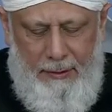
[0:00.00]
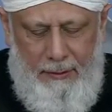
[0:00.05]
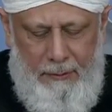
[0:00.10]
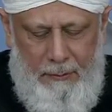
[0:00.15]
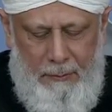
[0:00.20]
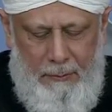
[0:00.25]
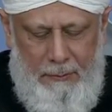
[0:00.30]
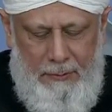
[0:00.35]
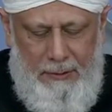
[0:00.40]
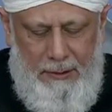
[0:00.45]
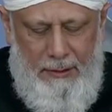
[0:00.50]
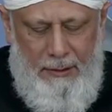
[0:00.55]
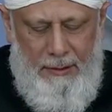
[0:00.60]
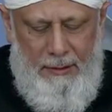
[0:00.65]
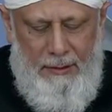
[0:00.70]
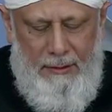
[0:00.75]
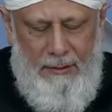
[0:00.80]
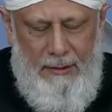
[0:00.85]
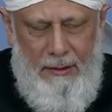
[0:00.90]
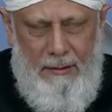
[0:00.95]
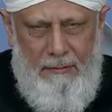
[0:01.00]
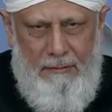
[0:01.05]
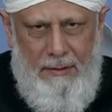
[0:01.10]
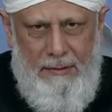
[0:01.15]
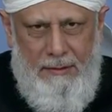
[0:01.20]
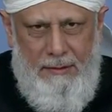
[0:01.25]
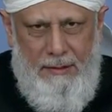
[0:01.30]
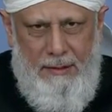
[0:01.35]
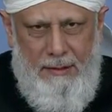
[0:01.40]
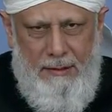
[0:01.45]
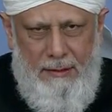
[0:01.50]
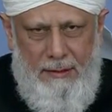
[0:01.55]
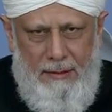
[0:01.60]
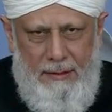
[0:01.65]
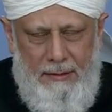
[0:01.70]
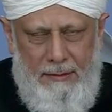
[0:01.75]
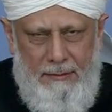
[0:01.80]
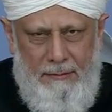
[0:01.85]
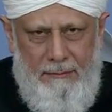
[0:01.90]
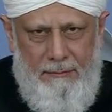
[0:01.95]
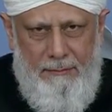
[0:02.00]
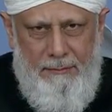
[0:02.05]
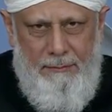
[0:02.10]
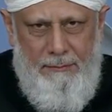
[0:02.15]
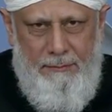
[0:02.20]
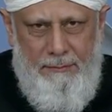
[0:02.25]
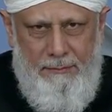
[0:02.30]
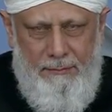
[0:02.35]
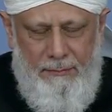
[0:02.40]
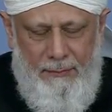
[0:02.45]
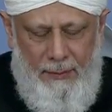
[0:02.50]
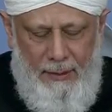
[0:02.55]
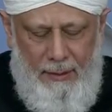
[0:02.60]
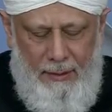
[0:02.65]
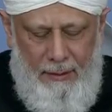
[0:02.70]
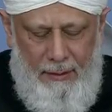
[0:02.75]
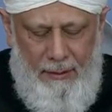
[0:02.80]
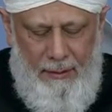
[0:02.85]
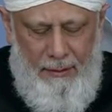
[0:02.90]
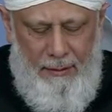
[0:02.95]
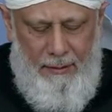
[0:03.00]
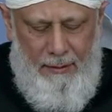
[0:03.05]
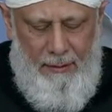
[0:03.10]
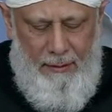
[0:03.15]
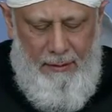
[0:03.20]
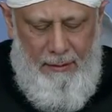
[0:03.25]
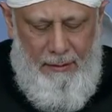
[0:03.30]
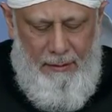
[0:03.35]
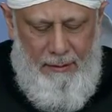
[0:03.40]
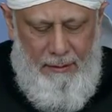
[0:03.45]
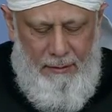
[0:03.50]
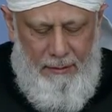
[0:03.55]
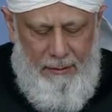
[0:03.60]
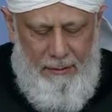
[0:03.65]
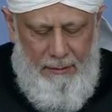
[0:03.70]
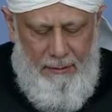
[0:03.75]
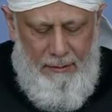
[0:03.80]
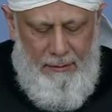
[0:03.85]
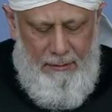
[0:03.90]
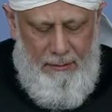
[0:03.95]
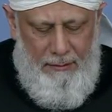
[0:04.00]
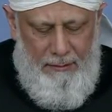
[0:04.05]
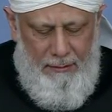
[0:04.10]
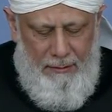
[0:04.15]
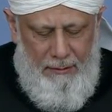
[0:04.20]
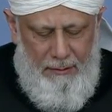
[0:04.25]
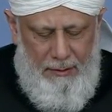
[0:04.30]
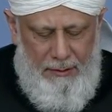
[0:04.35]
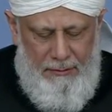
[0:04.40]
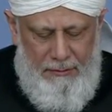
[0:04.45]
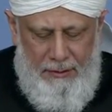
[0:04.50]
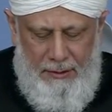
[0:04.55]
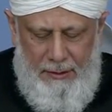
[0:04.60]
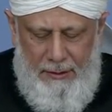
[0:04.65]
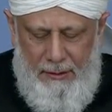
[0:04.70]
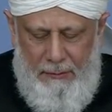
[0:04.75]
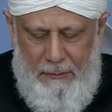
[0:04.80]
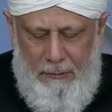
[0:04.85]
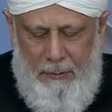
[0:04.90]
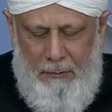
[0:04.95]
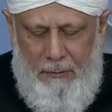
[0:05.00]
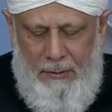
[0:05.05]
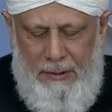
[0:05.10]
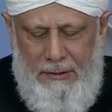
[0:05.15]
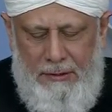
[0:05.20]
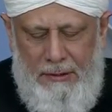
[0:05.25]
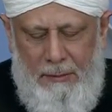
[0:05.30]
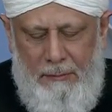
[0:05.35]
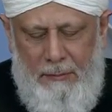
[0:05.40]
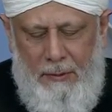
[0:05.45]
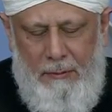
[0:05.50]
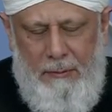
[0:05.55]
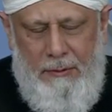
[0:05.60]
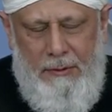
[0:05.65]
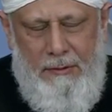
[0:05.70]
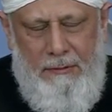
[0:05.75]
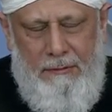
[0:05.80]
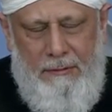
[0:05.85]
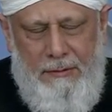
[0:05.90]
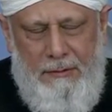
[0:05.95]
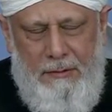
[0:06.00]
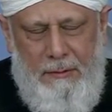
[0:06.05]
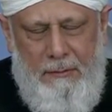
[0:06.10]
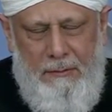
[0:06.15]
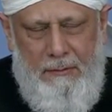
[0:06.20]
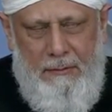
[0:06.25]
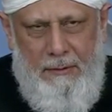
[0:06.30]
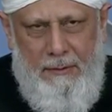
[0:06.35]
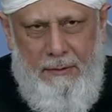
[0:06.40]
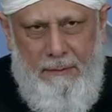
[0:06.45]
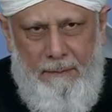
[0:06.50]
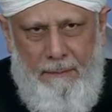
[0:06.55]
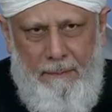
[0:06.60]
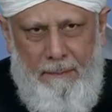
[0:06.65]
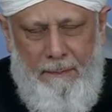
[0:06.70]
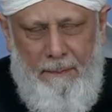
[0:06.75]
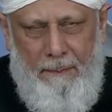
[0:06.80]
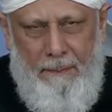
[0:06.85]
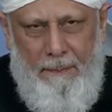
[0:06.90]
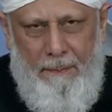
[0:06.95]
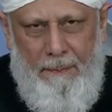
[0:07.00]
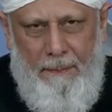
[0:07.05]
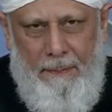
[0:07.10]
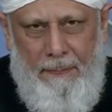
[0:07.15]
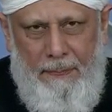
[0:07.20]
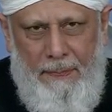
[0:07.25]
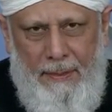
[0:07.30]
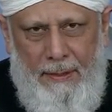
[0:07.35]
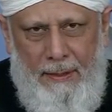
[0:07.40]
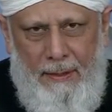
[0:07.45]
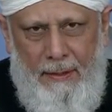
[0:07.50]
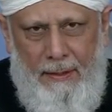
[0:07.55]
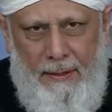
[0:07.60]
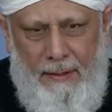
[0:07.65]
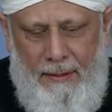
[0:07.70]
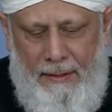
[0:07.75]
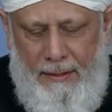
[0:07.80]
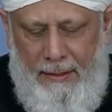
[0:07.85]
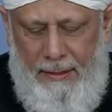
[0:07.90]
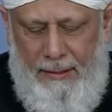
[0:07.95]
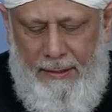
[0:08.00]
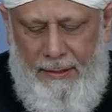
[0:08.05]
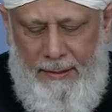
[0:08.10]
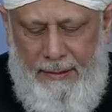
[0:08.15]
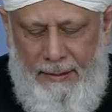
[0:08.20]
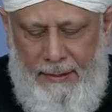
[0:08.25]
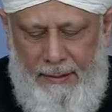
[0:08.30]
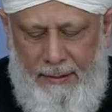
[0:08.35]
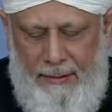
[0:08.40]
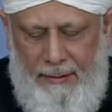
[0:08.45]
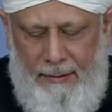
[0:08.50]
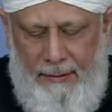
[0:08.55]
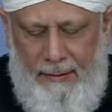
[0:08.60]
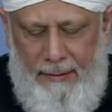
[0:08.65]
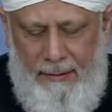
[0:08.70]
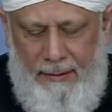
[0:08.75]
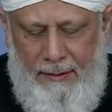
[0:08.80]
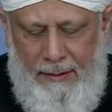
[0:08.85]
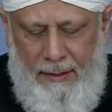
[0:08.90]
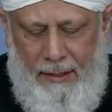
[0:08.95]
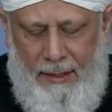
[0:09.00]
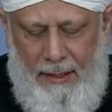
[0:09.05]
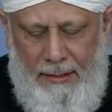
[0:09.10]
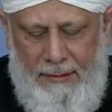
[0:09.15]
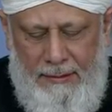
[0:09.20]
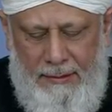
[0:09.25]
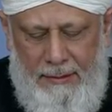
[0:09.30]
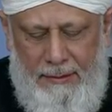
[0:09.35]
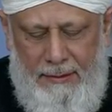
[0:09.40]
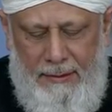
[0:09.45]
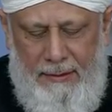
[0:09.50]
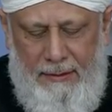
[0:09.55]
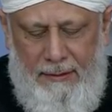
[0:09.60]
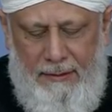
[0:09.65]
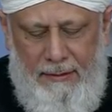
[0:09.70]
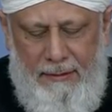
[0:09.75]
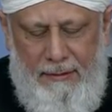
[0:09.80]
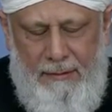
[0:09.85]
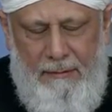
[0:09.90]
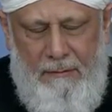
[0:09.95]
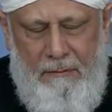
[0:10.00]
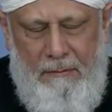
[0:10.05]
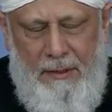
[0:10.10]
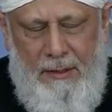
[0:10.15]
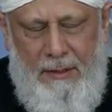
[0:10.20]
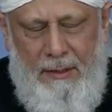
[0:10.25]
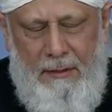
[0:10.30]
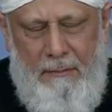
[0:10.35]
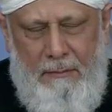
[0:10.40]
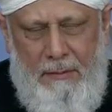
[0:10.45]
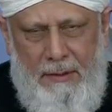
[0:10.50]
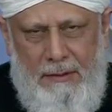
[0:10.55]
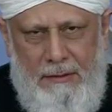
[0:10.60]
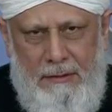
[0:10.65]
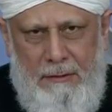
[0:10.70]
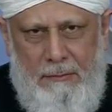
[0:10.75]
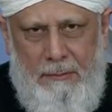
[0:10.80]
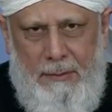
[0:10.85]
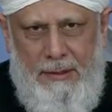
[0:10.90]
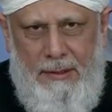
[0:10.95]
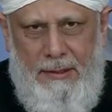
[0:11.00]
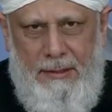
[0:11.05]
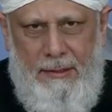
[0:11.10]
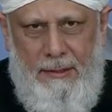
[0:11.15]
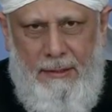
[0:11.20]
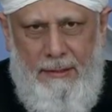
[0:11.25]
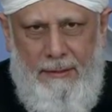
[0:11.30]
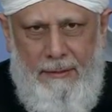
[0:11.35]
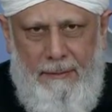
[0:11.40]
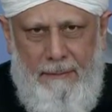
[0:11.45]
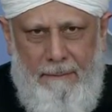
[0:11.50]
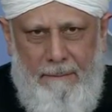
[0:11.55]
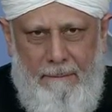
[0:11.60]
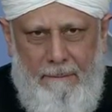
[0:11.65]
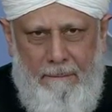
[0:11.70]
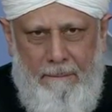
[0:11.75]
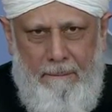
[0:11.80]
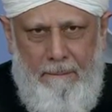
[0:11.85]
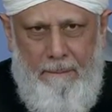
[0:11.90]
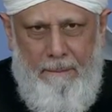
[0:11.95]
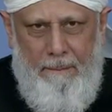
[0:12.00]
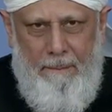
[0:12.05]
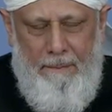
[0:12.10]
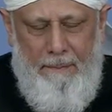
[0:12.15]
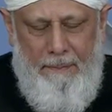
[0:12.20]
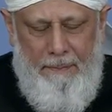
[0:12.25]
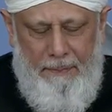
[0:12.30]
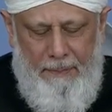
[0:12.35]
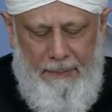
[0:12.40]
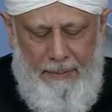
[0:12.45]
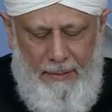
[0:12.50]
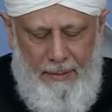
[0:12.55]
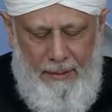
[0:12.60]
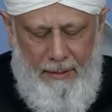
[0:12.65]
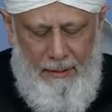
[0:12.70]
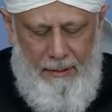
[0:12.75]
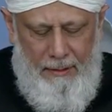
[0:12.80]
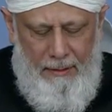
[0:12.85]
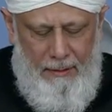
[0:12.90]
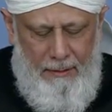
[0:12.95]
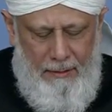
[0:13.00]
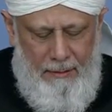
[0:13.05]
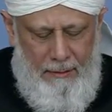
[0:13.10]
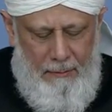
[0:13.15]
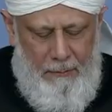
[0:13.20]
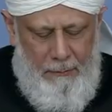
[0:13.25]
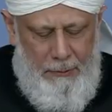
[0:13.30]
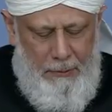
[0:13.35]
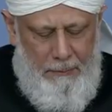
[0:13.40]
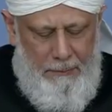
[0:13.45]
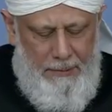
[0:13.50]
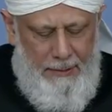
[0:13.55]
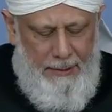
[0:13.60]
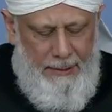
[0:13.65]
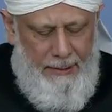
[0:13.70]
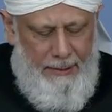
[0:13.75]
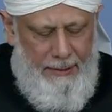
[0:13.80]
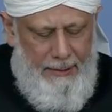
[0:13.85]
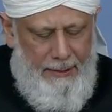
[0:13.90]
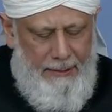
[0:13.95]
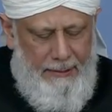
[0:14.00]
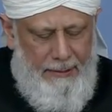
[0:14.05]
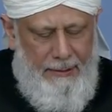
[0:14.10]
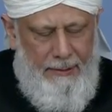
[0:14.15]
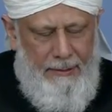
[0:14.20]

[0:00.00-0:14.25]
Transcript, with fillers: and a religion which bestows mercy upon people. And I have come to know that Islam also upholds and protects the rights of the neighbors. A Syrian Muslim was also part, uh, present in one